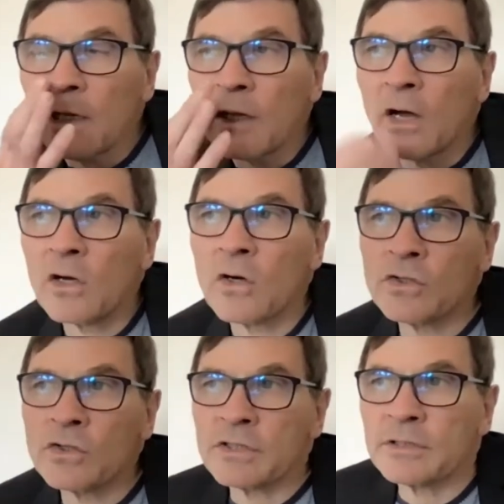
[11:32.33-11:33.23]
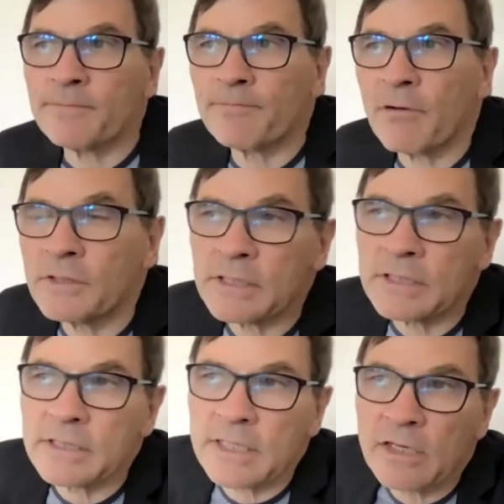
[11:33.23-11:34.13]
unconscious
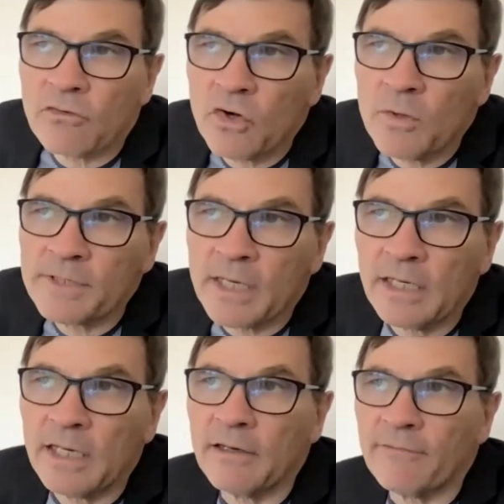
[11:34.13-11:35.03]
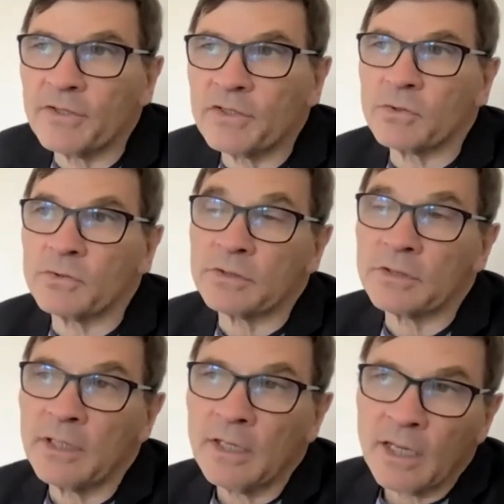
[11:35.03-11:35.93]
processes in groups and in individuals.
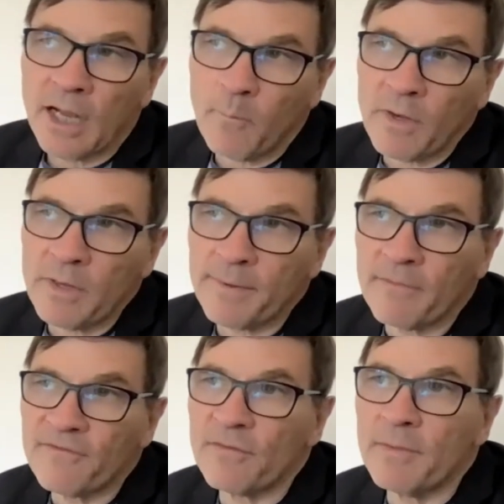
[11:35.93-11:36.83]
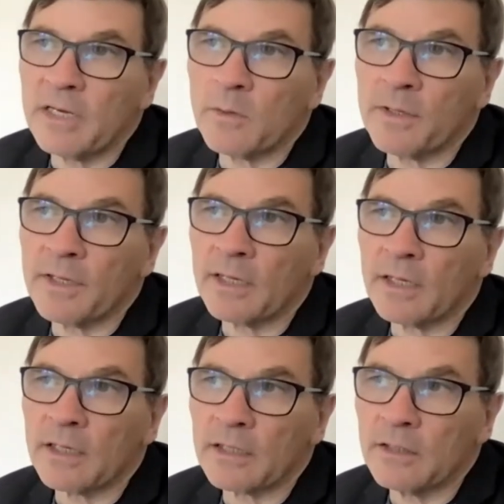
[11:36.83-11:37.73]
And when you become familiar with it,
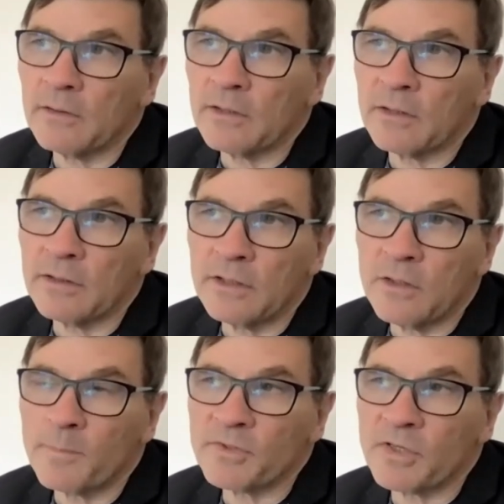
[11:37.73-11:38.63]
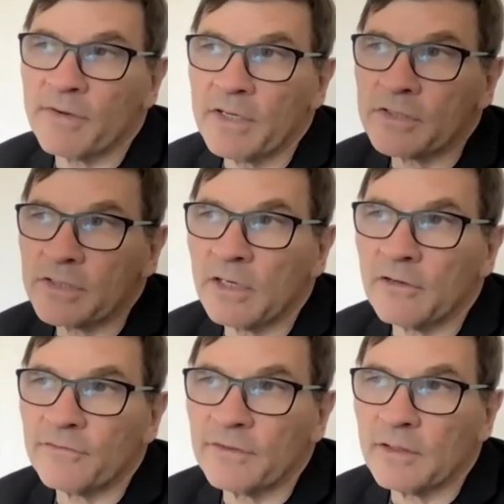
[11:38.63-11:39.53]
like, you, you know, you observe it in
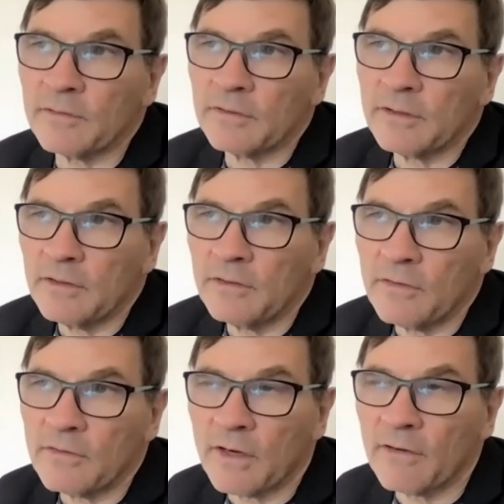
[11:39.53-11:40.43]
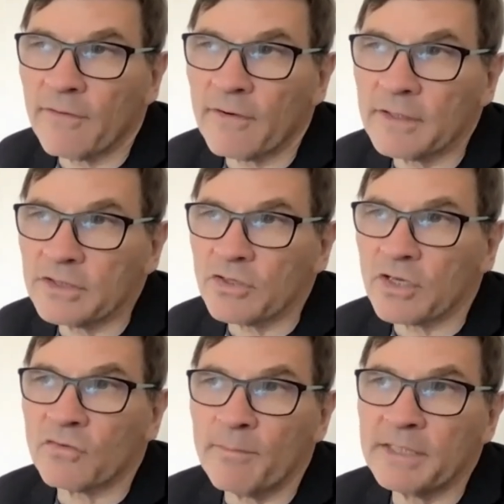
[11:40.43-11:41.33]
yourself, you know, you, you've got a very
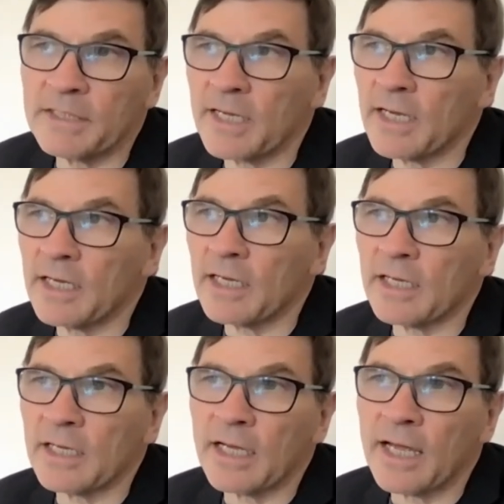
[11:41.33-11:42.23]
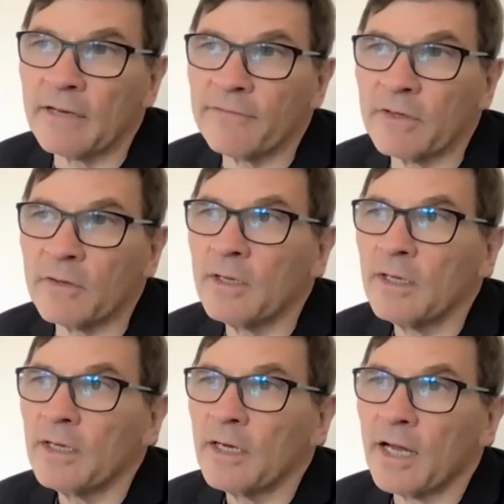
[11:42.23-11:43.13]
stressful meeting ahead of you
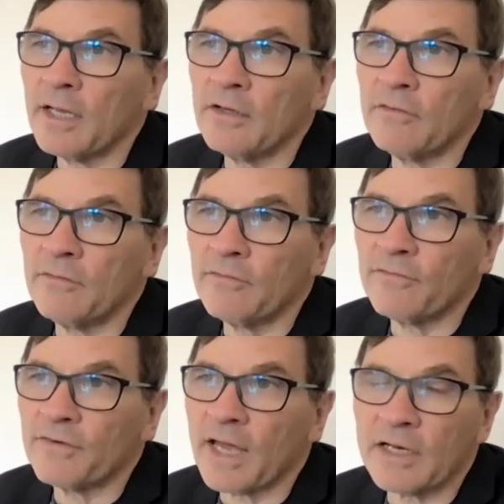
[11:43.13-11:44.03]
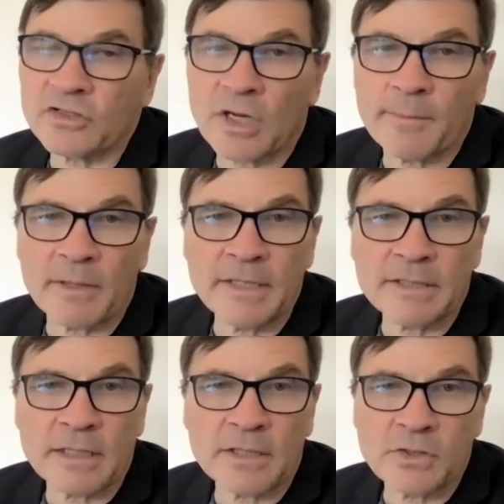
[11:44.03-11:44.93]
and you forget the time of the
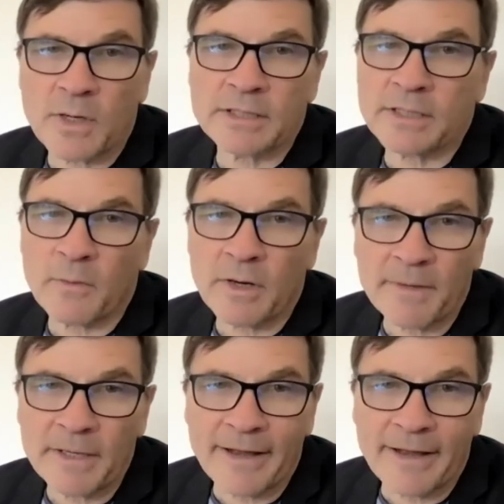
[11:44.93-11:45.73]
meeting because you actually don't want to be